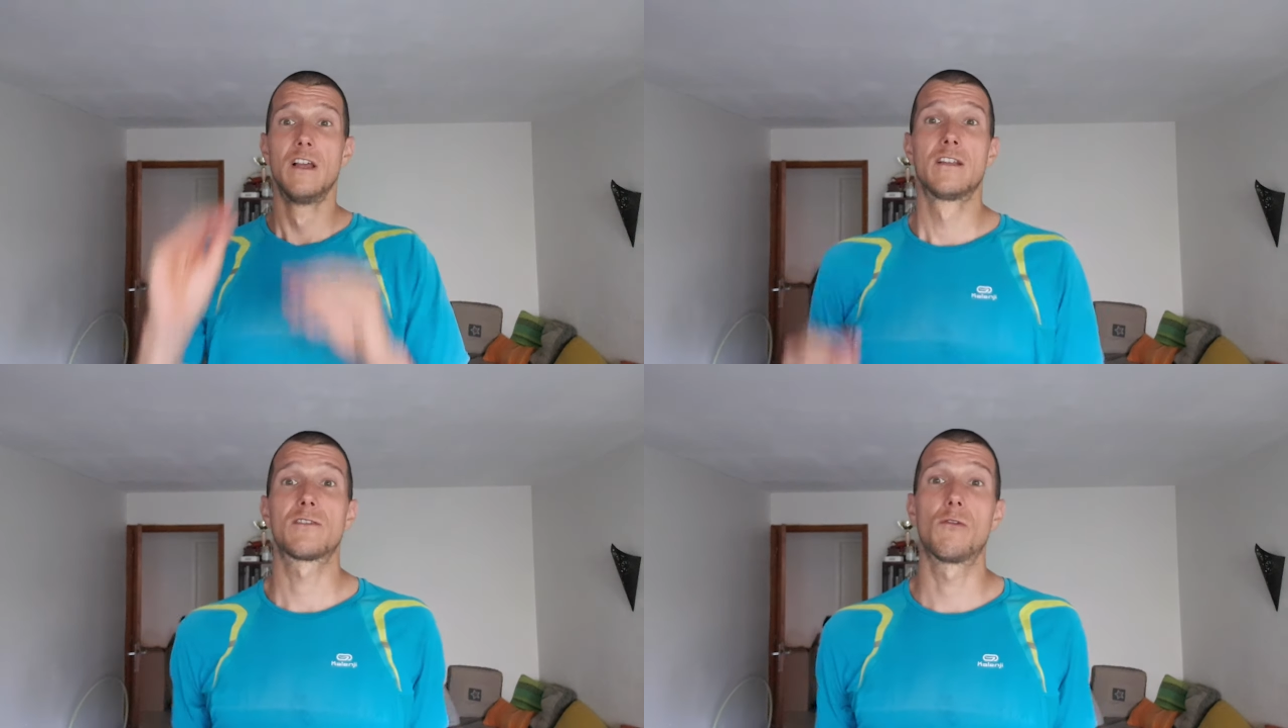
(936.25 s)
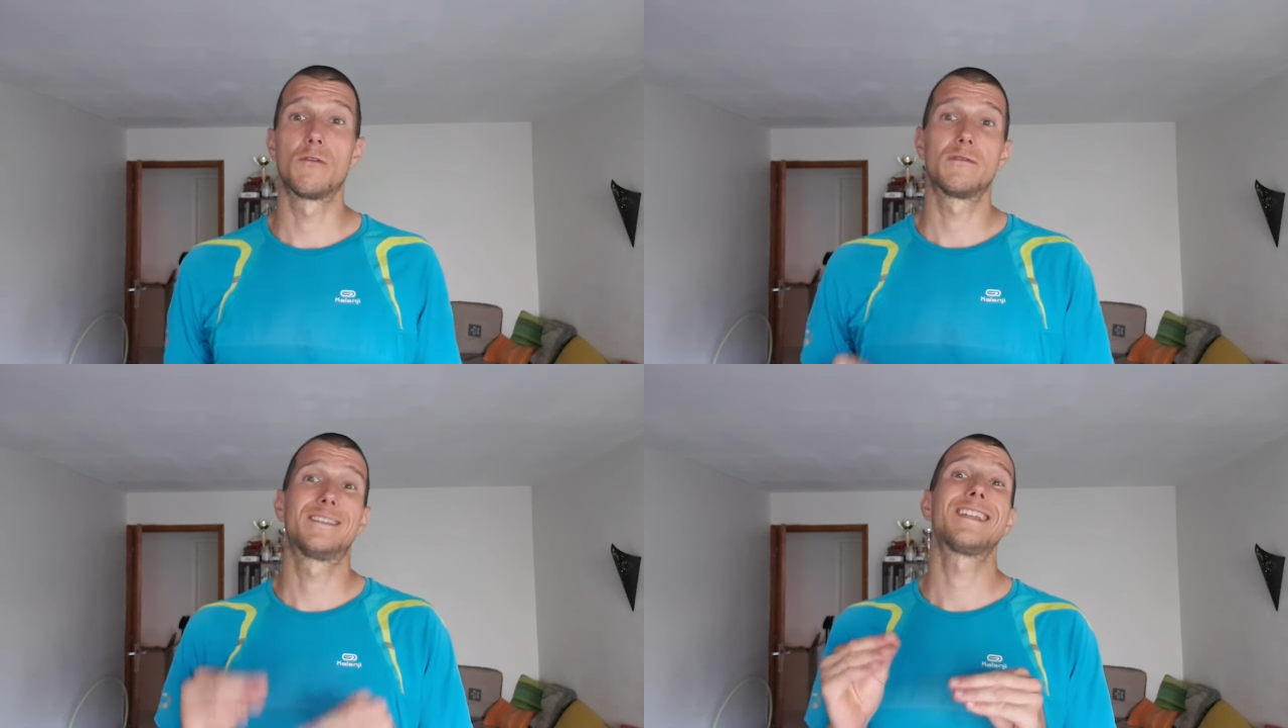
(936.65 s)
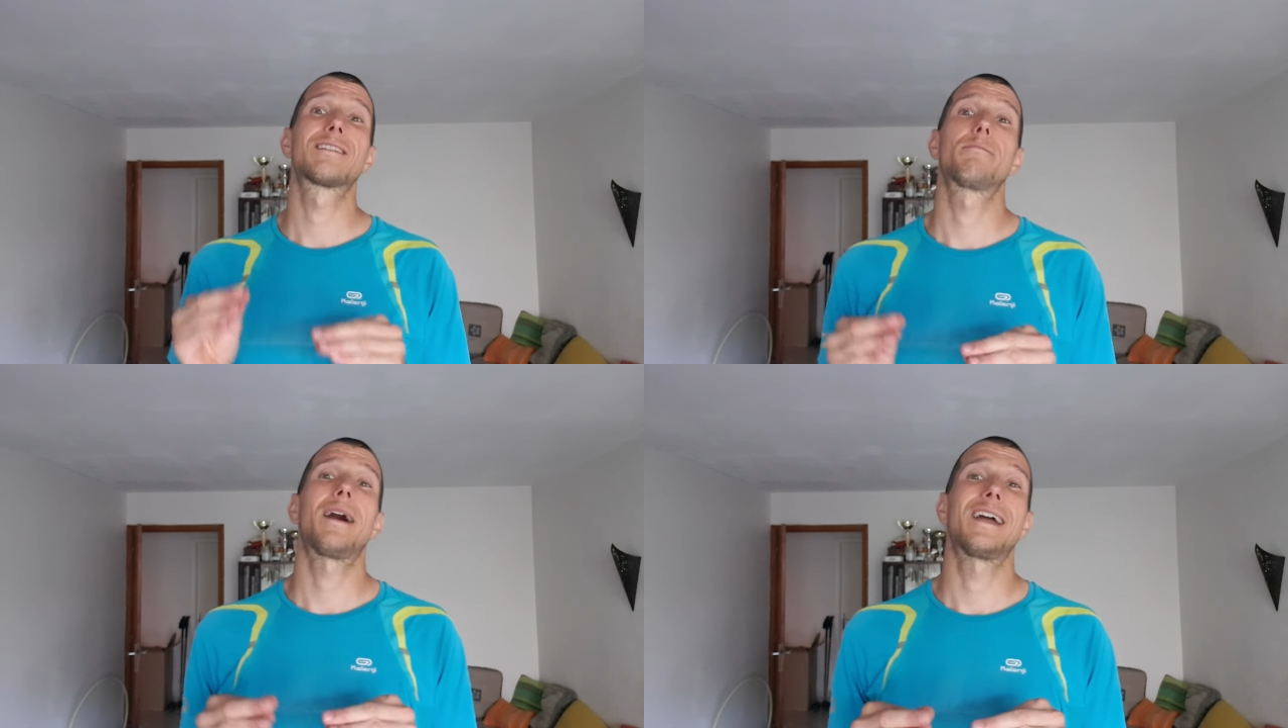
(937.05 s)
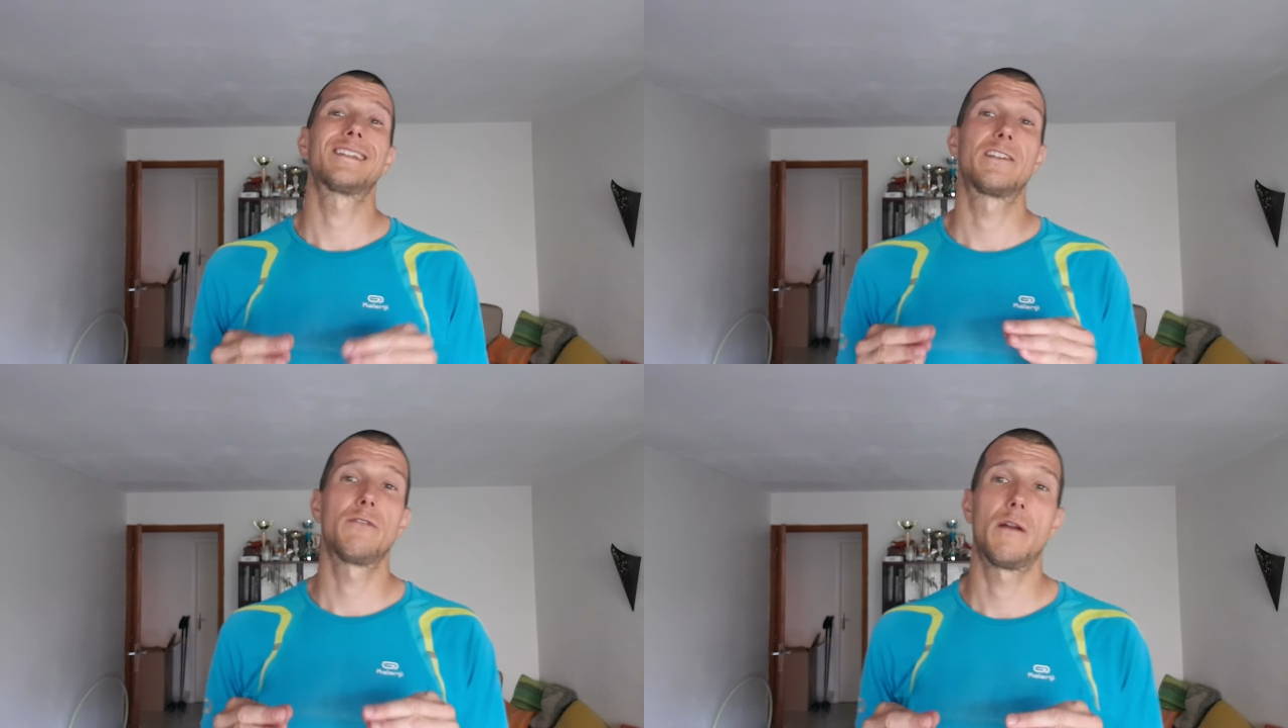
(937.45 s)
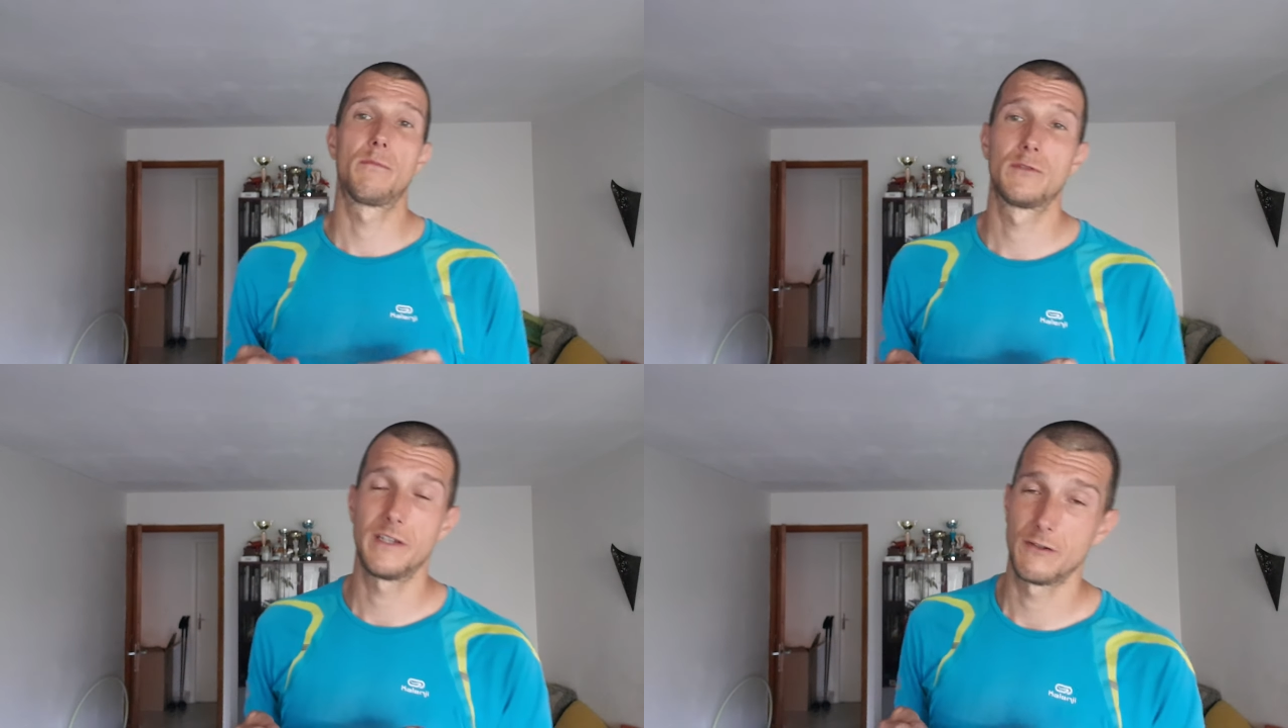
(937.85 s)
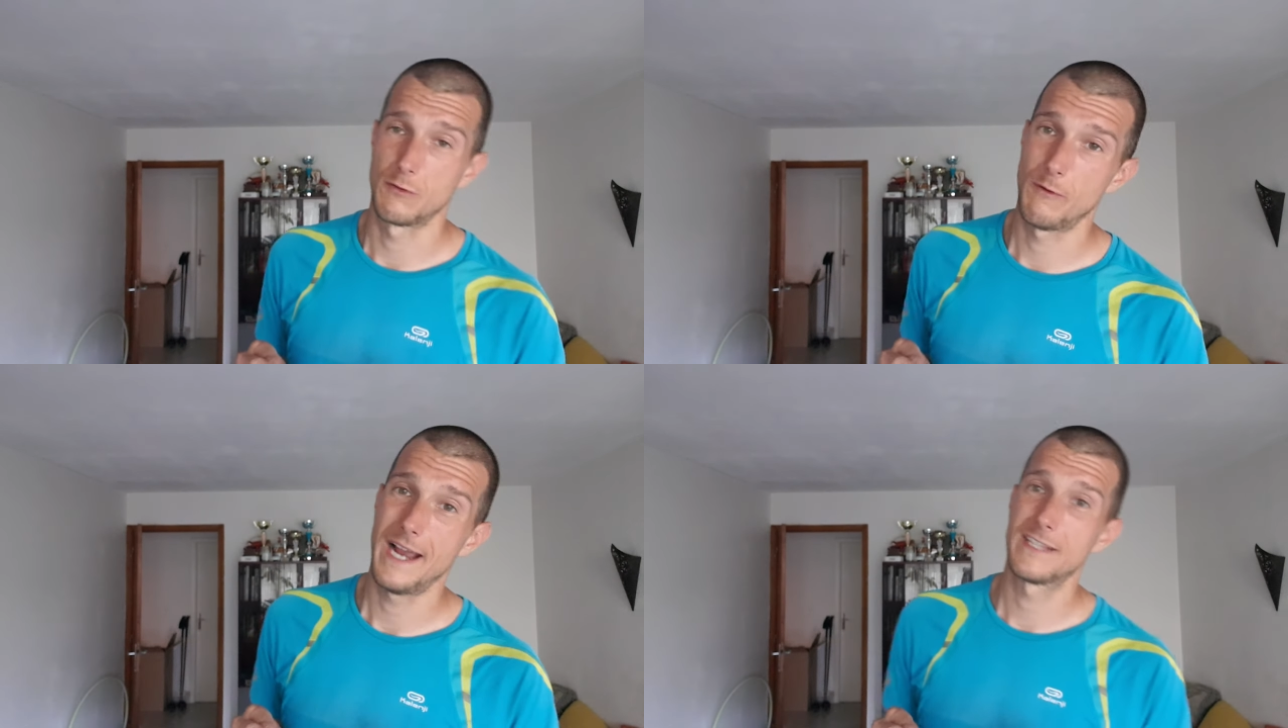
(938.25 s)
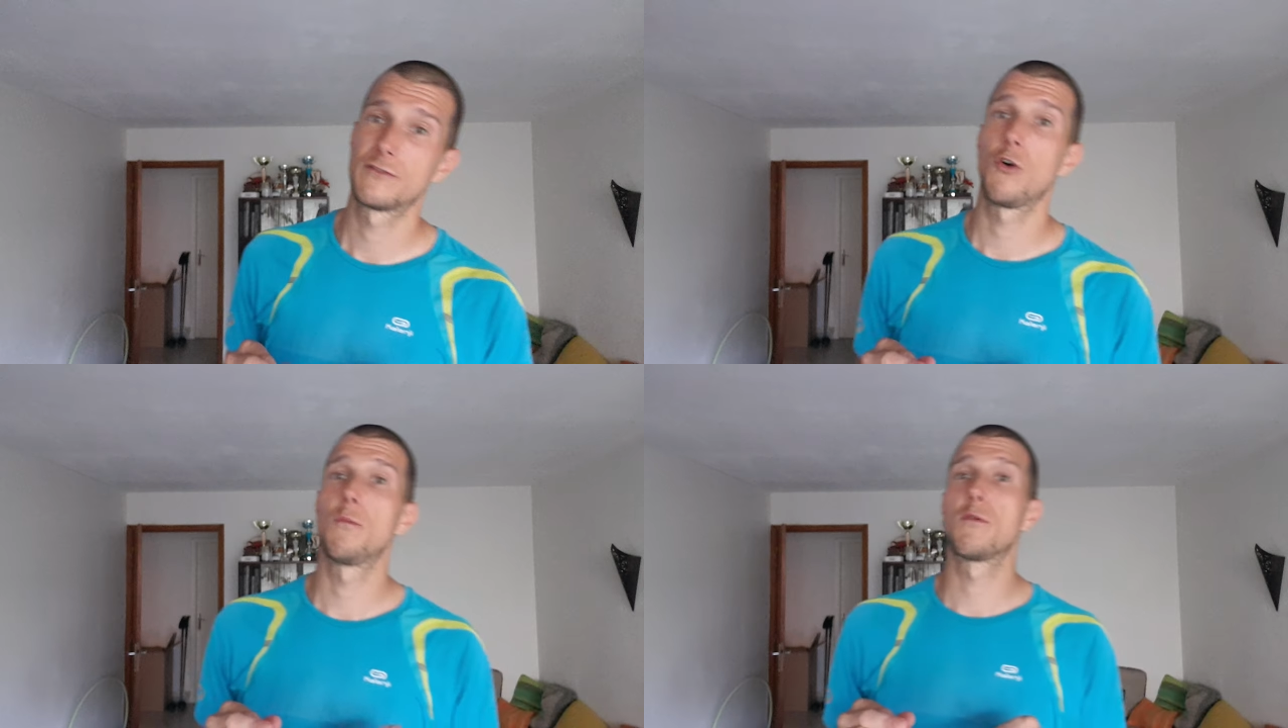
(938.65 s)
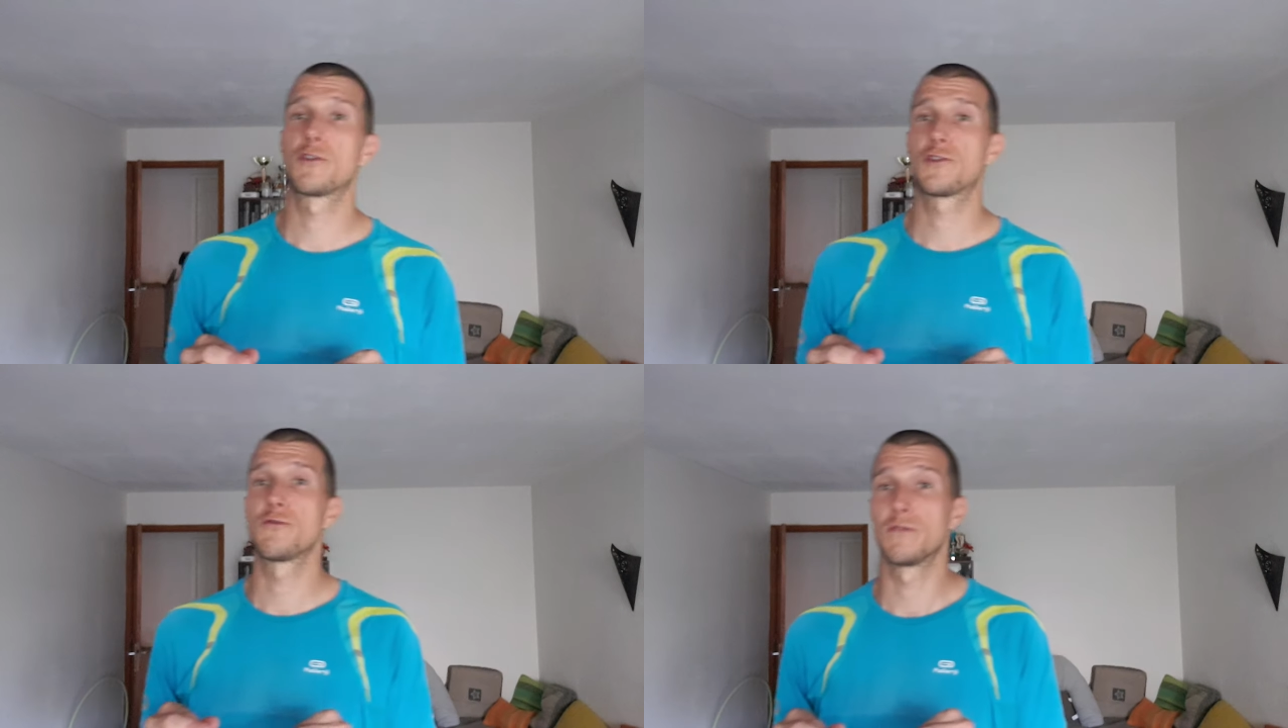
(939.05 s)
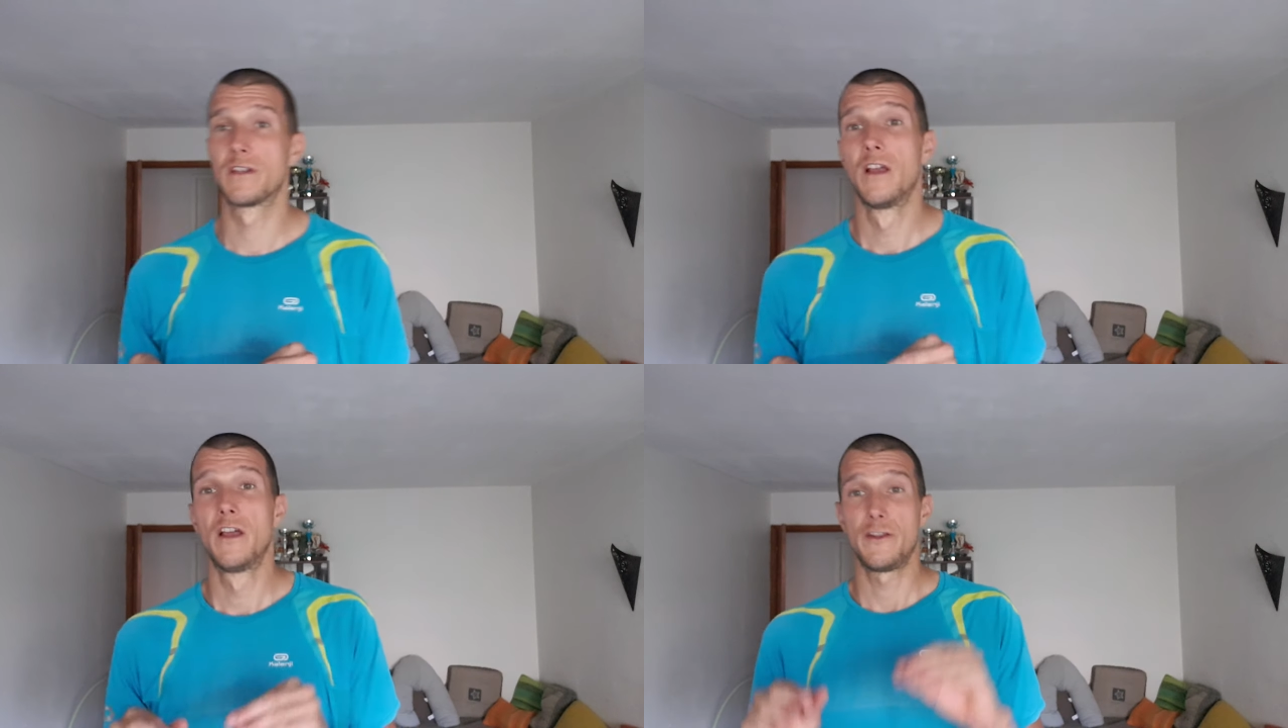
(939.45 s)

So despite that you are putting on a wide toe box shoes,